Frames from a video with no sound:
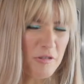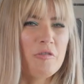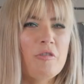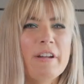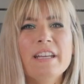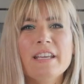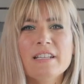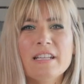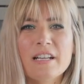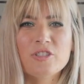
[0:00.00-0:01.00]
grainy
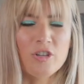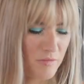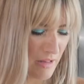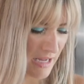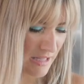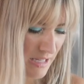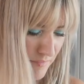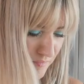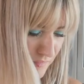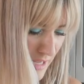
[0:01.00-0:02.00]
in texture. Like it
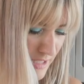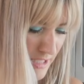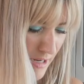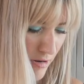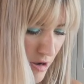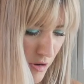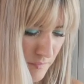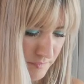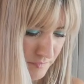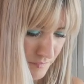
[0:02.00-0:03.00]
has
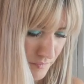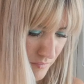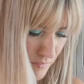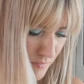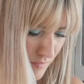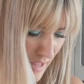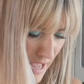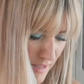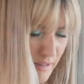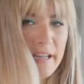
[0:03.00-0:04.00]
zero
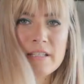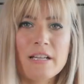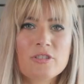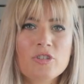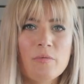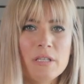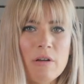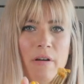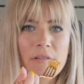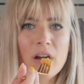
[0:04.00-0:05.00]
egg-like texture
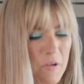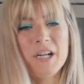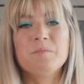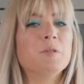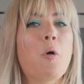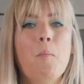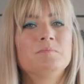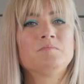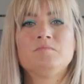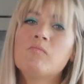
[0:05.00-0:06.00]
whatsoever. Yeah, no,
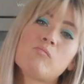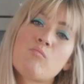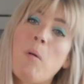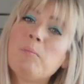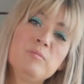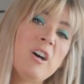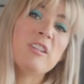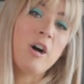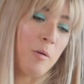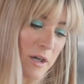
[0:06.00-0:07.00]
not
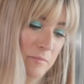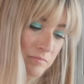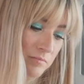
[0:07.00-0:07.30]
an omelet.